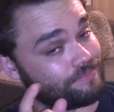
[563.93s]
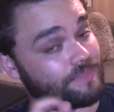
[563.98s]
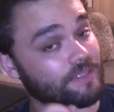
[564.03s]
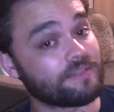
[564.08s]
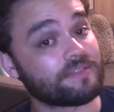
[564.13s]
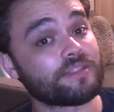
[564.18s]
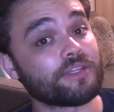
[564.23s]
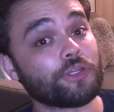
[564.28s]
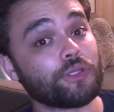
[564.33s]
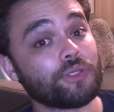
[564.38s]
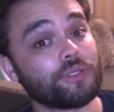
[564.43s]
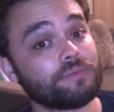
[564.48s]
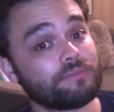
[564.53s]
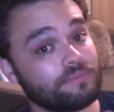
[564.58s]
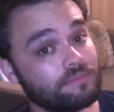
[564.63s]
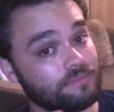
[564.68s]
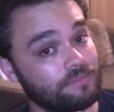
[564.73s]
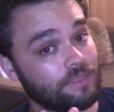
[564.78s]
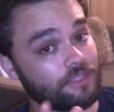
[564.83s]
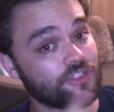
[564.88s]
I'll see you.
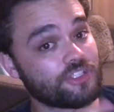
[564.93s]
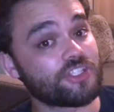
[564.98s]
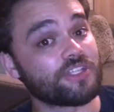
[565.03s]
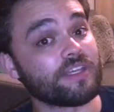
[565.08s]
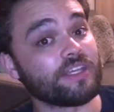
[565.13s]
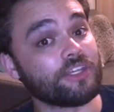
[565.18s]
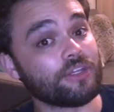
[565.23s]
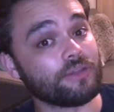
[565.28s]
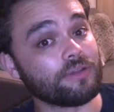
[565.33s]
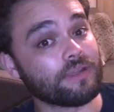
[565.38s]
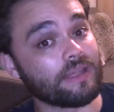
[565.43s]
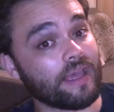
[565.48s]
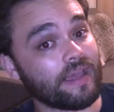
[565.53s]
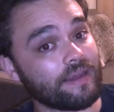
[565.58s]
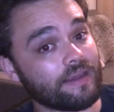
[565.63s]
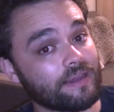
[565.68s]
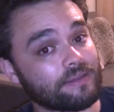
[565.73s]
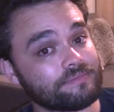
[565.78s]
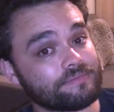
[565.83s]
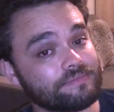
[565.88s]
I'll see you later.